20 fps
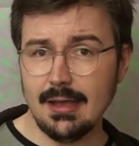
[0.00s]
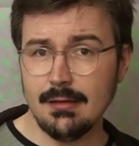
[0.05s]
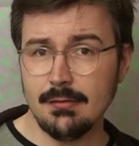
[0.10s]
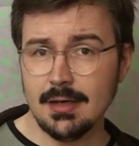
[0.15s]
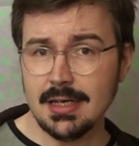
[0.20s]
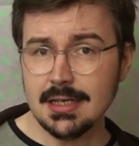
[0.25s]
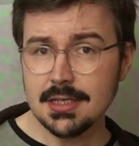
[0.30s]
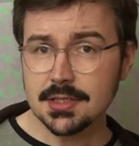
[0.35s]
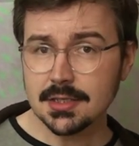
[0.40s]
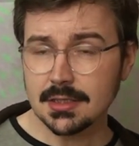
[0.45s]

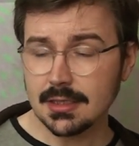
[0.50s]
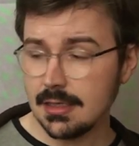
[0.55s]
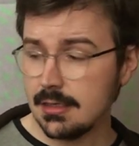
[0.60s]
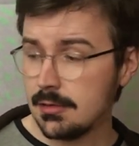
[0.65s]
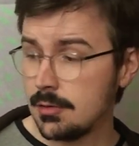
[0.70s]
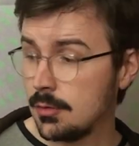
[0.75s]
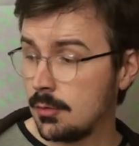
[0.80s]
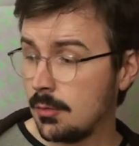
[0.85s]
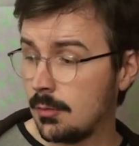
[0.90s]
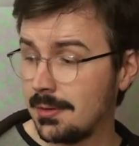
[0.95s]

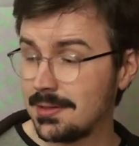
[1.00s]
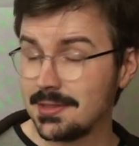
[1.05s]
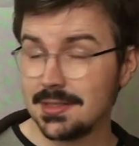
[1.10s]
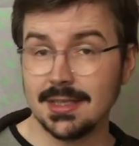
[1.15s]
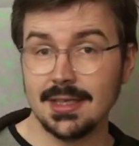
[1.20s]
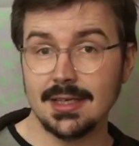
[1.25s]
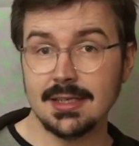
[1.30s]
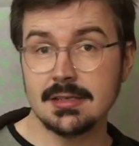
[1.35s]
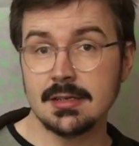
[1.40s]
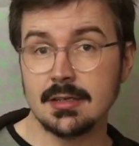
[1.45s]
Eventually you will want
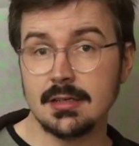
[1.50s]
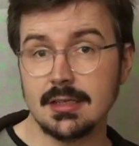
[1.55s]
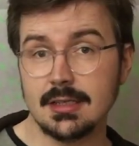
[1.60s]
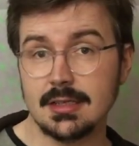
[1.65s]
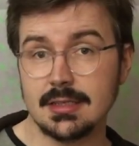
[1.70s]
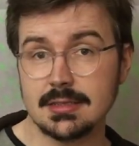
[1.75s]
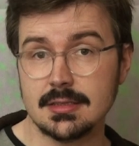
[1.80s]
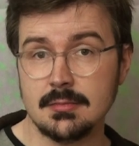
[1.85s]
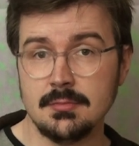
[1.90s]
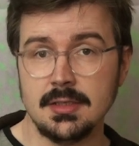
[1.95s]
to get
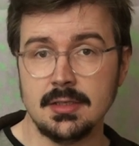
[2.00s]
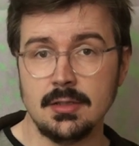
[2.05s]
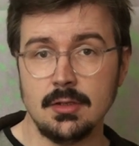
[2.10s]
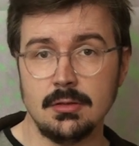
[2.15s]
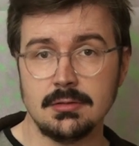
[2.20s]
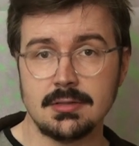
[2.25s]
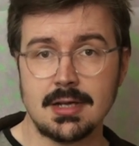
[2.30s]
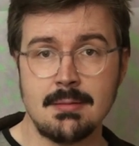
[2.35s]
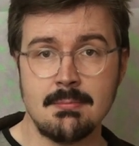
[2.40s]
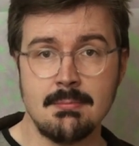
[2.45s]
something
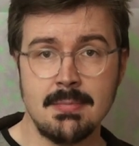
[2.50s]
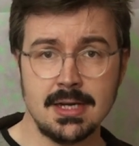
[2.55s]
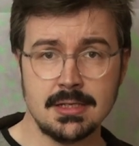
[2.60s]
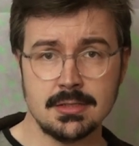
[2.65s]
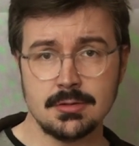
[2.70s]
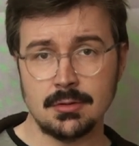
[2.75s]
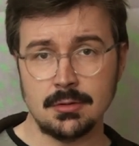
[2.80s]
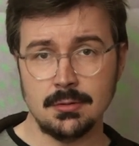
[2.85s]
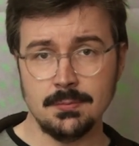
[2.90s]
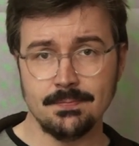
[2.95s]
called a
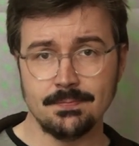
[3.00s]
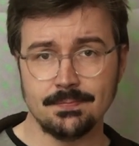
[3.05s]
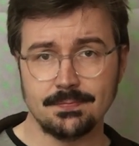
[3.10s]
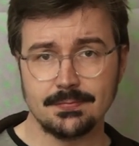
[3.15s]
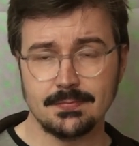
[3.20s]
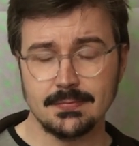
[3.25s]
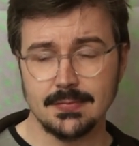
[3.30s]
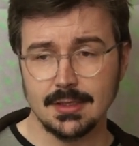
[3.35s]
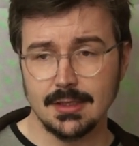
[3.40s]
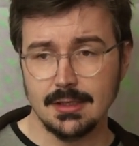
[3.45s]
metronome.
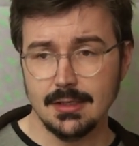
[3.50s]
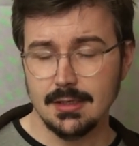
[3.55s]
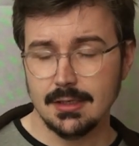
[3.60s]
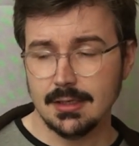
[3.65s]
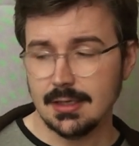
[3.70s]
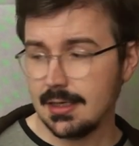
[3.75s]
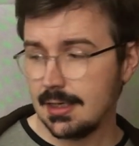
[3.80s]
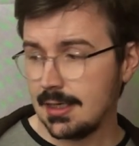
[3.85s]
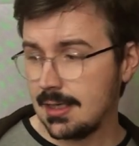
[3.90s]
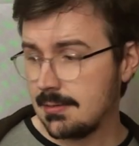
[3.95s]

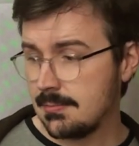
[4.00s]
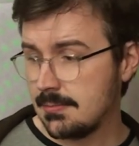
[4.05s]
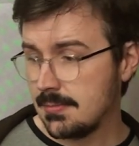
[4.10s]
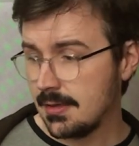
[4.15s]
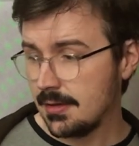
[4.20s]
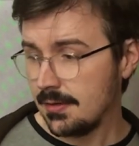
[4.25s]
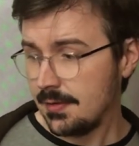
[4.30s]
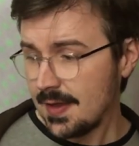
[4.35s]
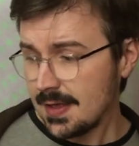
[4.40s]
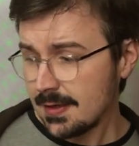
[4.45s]

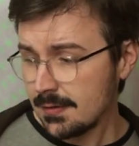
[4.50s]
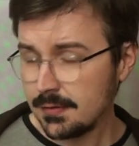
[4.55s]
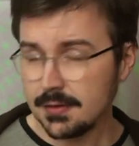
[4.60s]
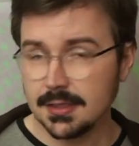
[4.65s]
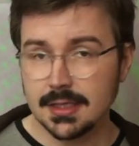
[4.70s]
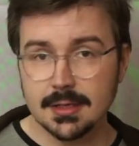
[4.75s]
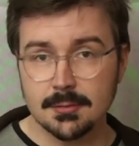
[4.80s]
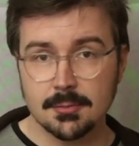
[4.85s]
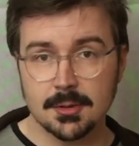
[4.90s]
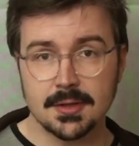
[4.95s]

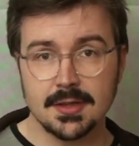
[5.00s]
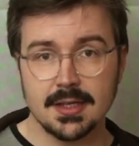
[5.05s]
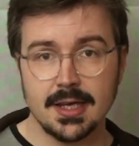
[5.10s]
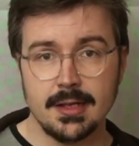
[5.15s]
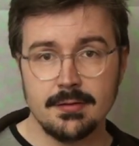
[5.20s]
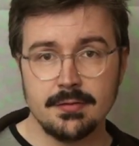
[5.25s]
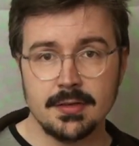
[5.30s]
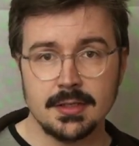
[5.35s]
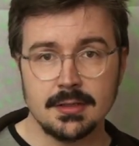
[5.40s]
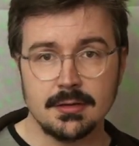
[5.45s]
Thankfully, with
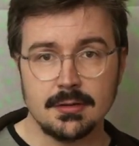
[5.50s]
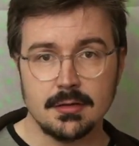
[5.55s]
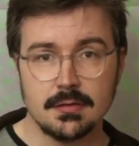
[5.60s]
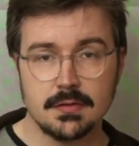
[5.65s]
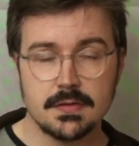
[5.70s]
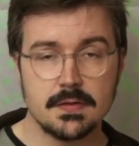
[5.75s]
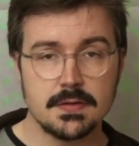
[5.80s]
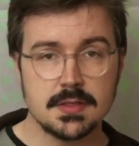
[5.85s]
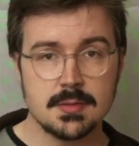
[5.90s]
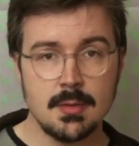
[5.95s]
the advent
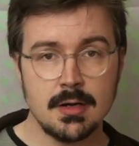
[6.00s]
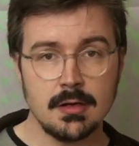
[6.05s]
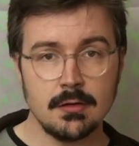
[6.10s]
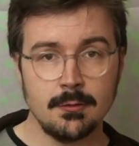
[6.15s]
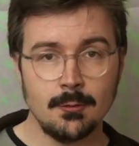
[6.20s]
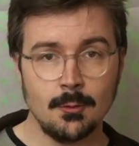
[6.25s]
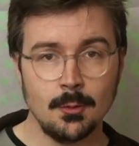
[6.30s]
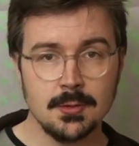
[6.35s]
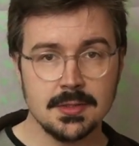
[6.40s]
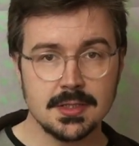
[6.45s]
of
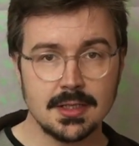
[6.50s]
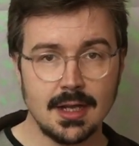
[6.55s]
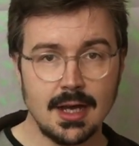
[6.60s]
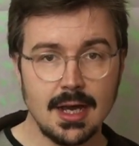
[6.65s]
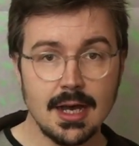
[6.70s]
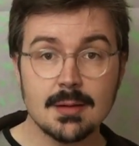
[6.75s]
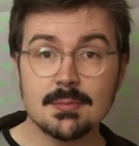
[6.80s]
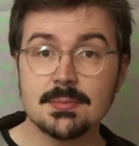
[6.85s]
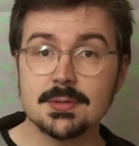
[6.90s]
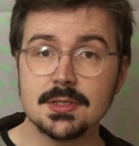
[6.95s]
smartphones and
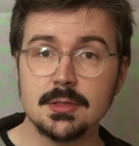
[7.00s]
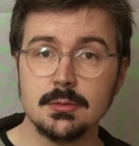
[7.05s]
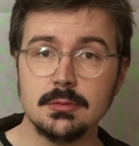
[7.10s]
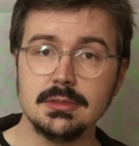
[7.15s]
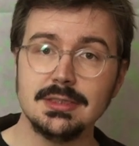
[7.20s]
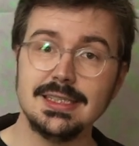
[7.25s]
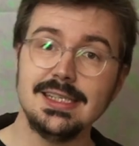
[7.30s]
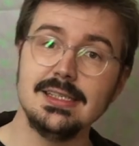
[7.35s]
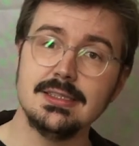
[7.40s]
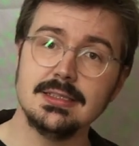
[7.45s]
apps, you
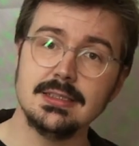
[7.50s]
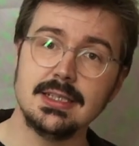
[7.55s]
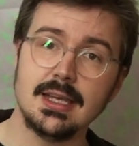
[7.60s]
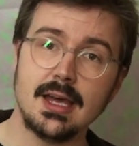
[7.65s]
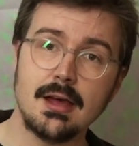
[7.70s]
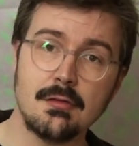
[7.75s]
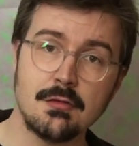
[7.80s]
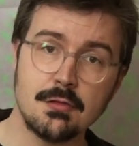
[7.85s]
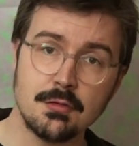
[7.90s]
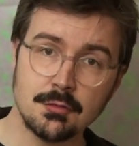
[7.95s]
will easily
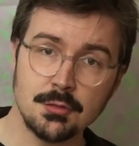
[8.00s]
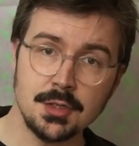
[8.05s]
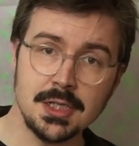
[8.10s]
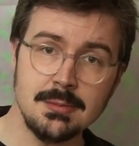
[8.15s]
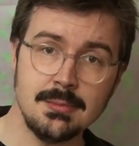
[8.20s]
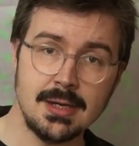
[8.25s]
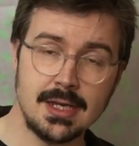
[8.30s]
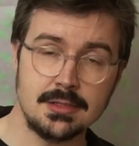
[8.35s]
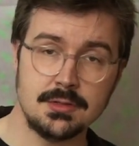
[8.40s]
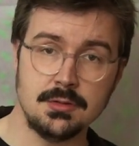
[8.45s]
get a
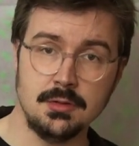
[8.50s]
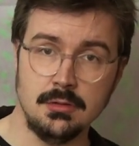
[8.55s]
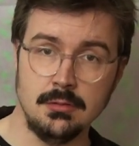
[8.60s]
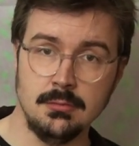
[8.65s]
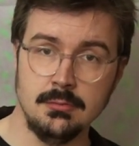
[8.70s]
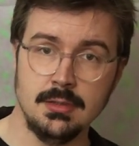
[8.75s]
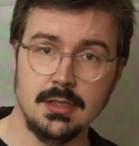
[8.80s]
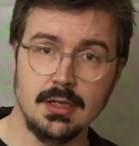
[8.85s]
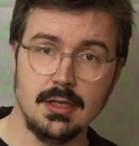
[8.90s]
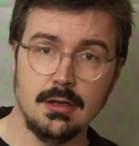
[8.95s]
free
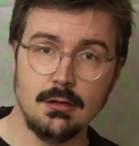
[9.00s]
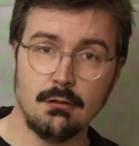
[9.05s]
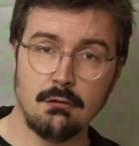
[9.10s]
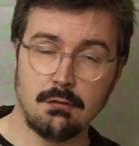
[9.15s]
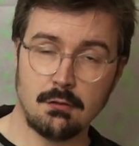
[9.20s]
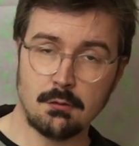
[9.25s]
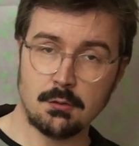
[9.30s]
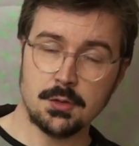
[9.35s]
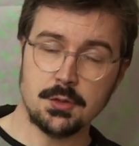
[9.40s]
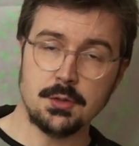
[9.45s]
metronome
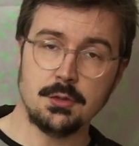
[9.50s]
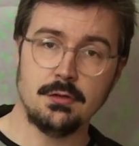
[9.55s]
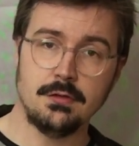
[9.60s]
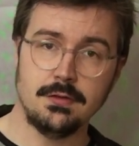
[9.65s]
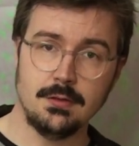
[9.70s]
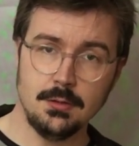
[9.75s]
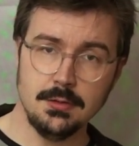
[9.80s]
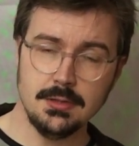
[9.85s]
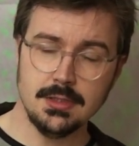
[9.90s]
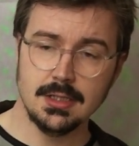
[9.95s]
for your
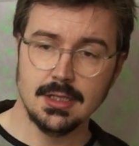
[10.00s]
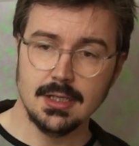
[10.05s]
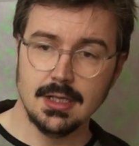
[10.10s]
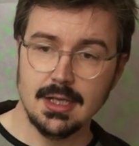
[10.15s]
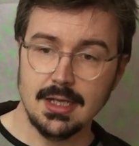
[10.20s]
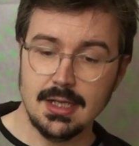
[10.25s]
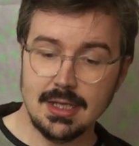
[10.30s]
phone.